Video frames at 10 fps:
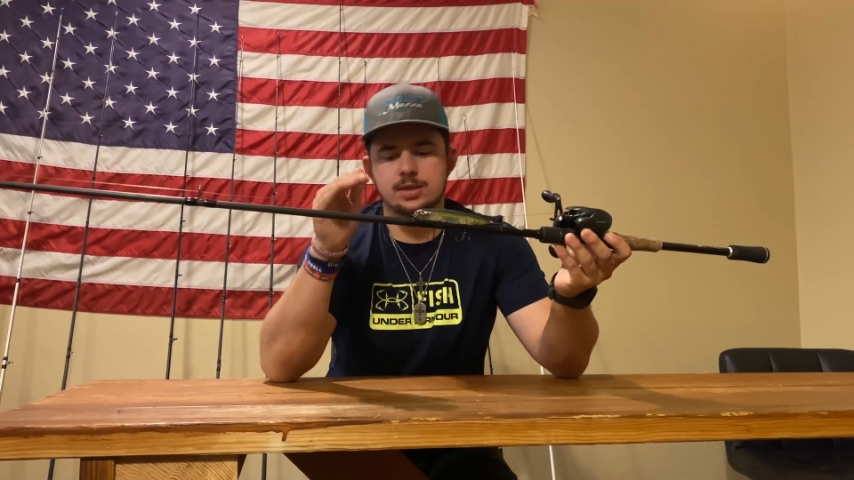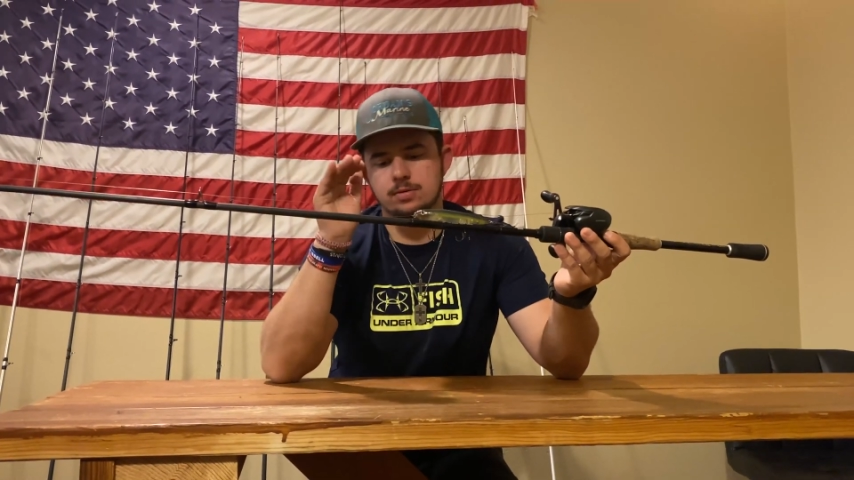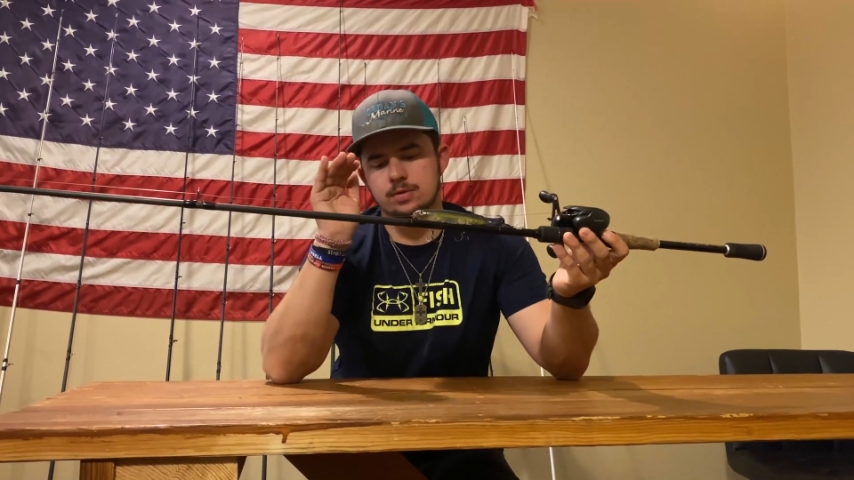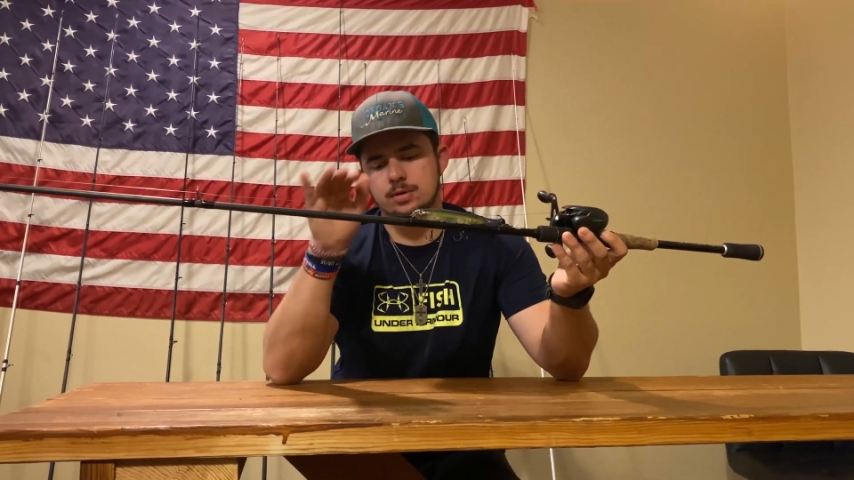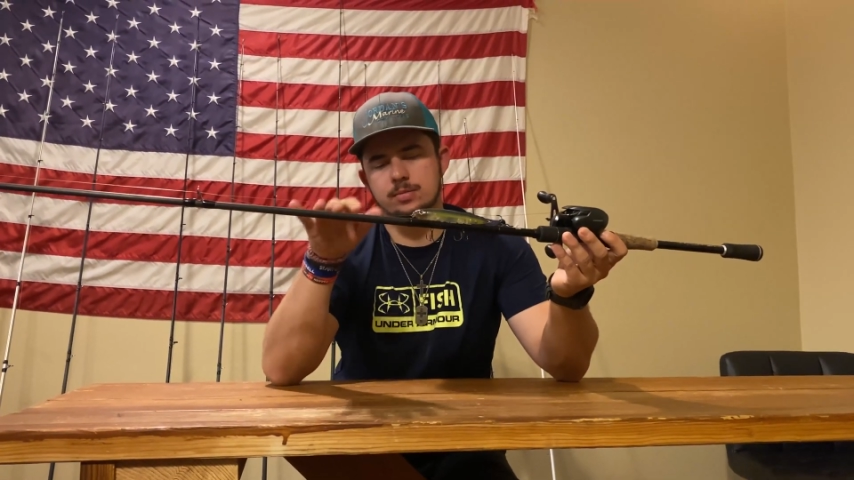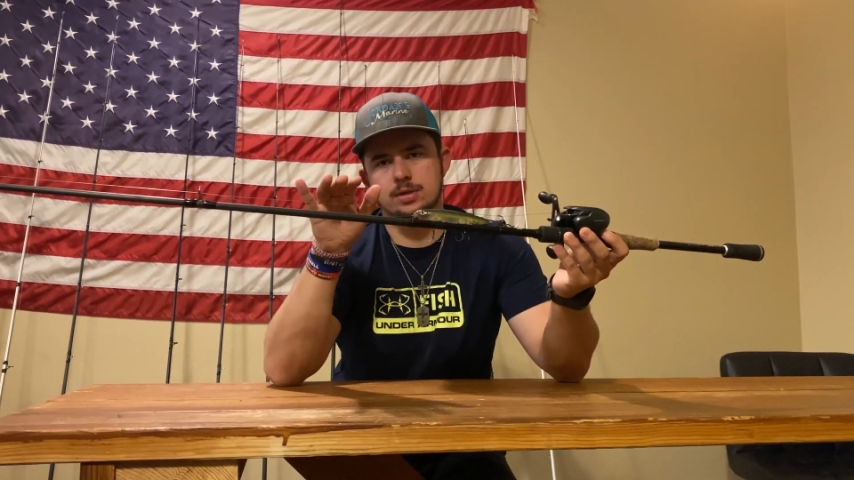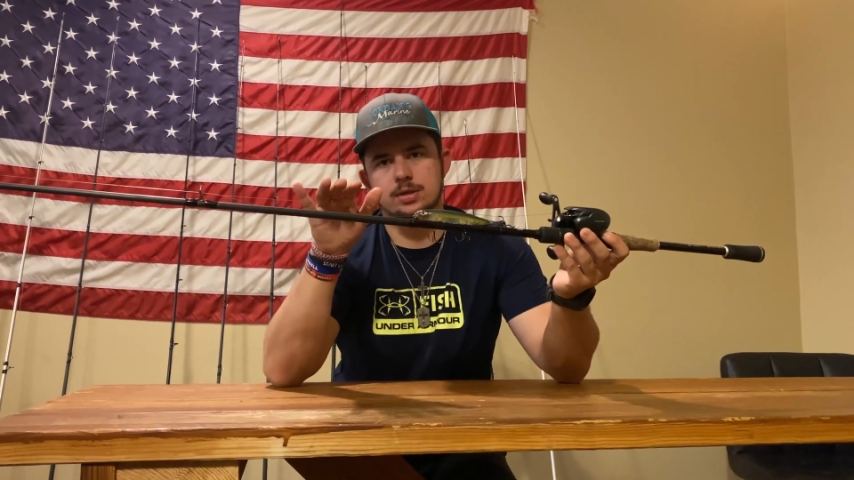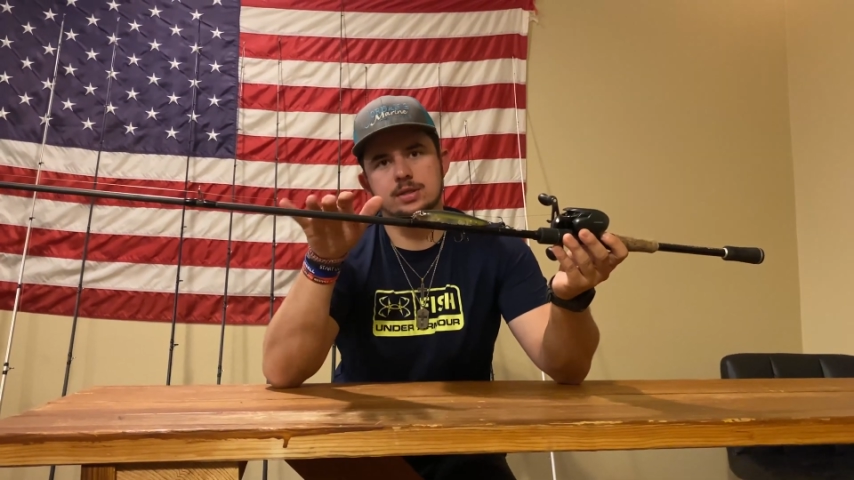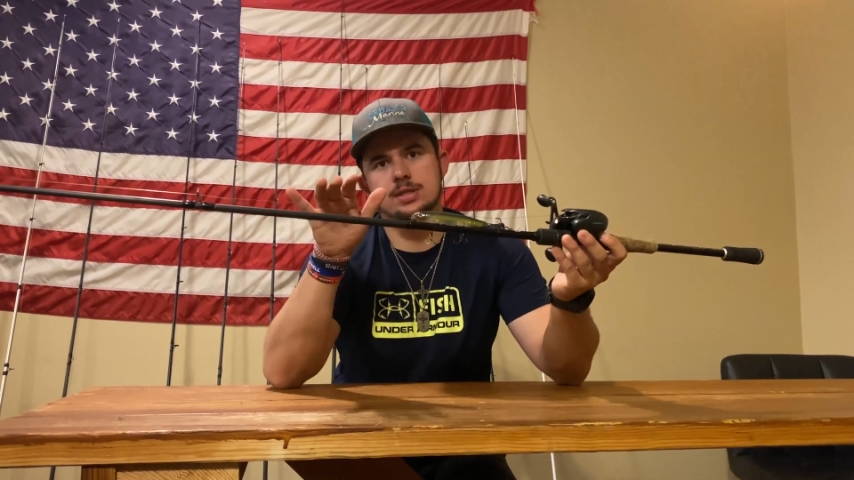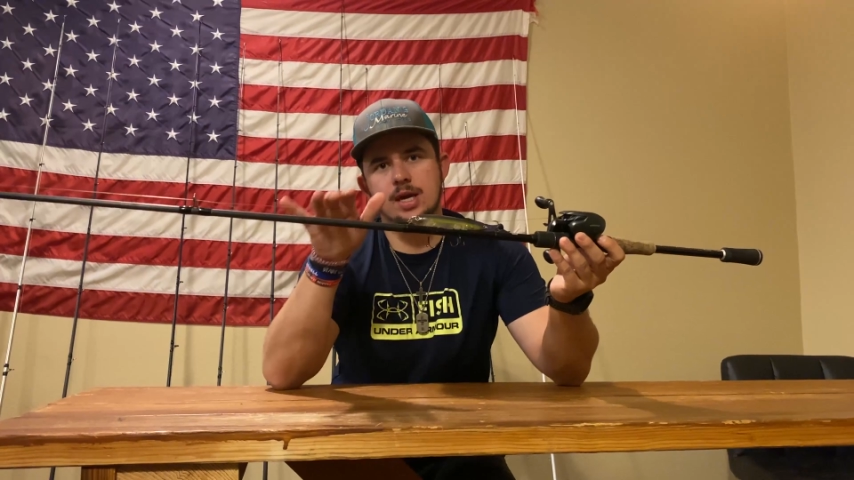I want them to
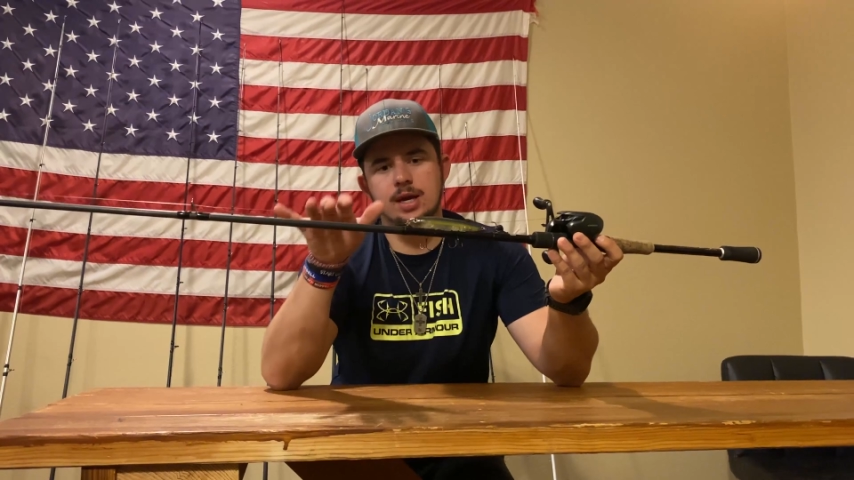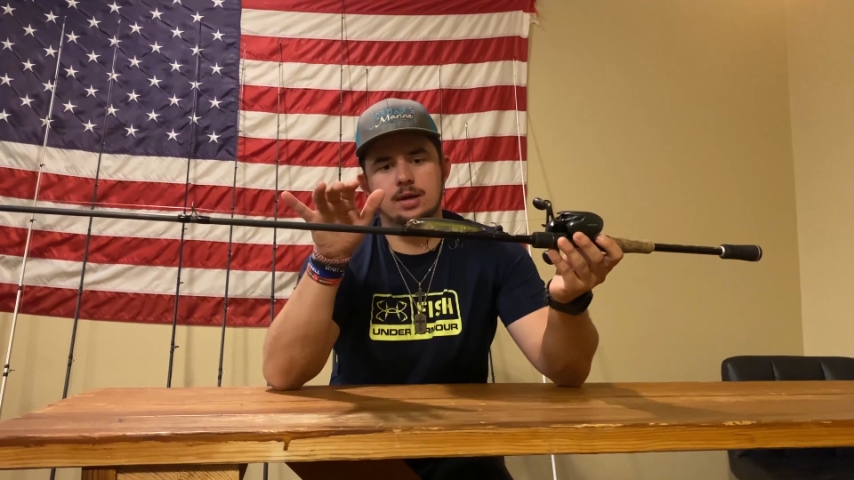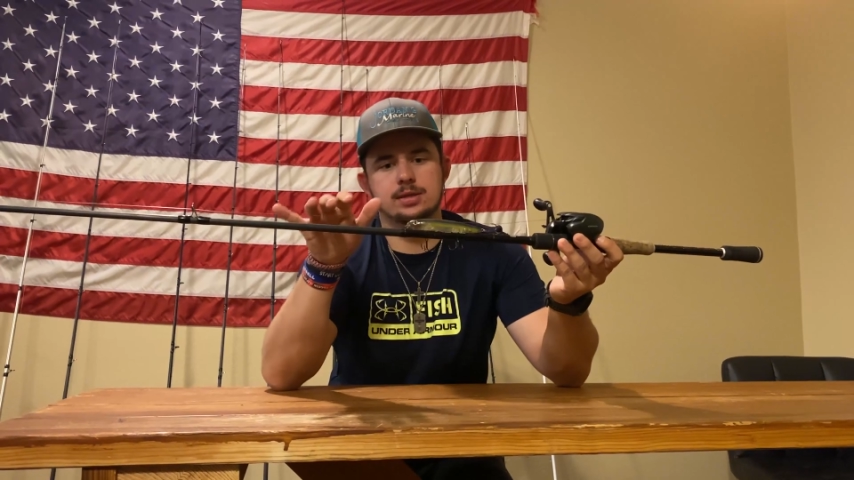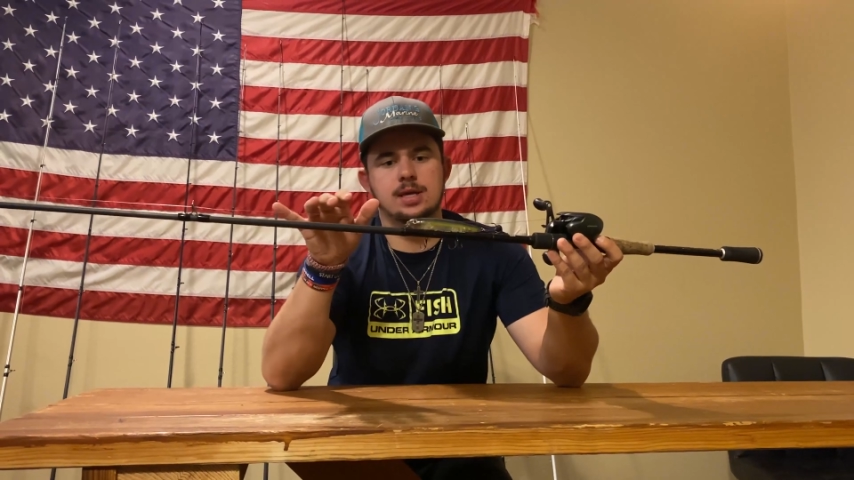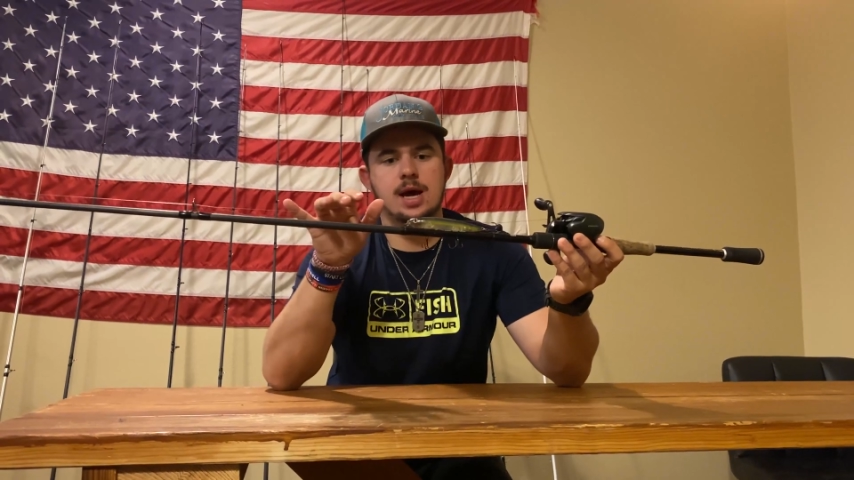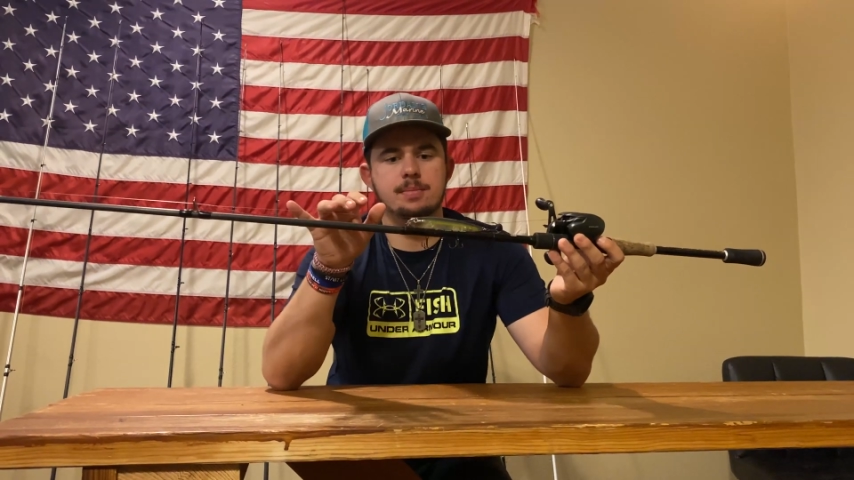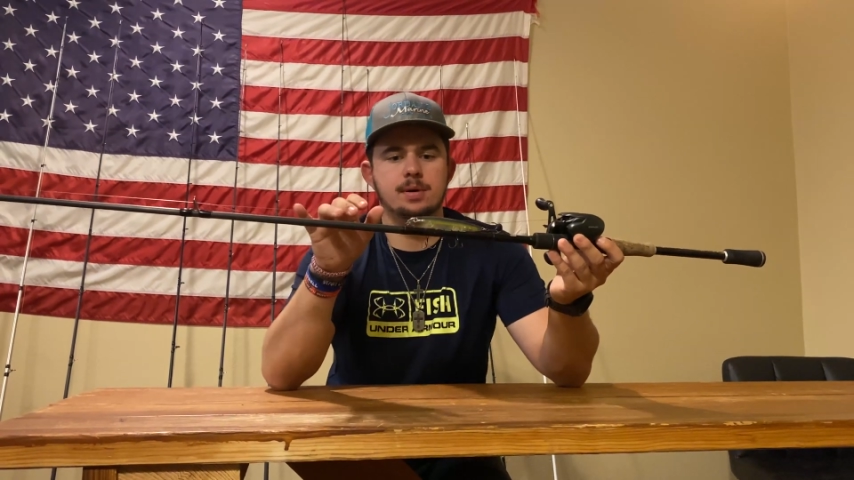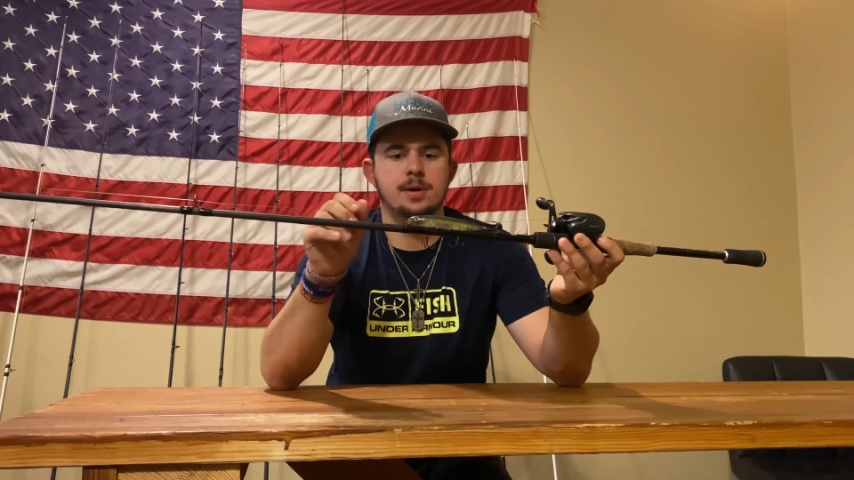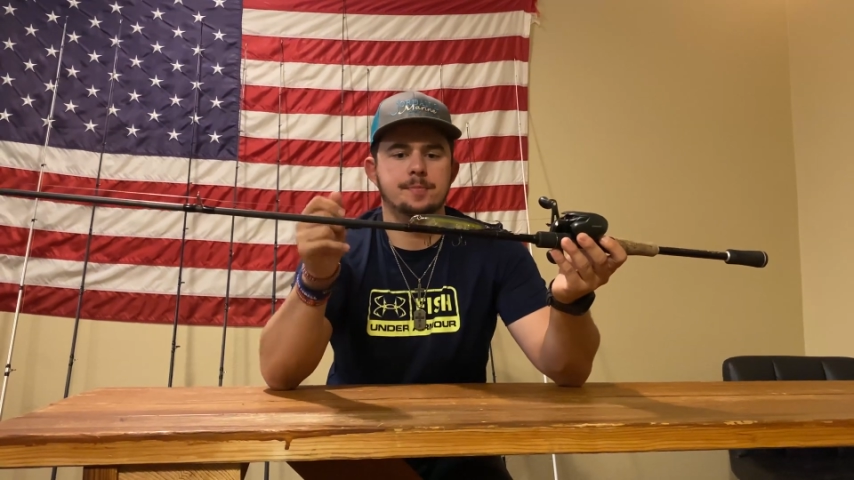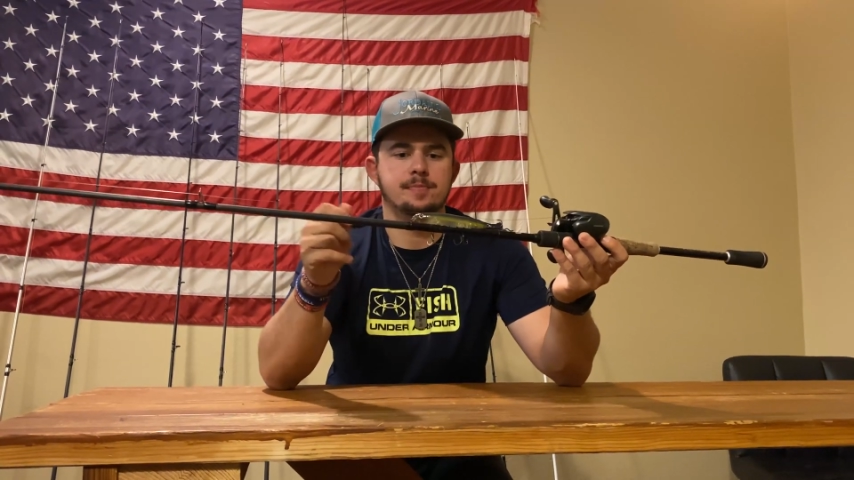stay on top.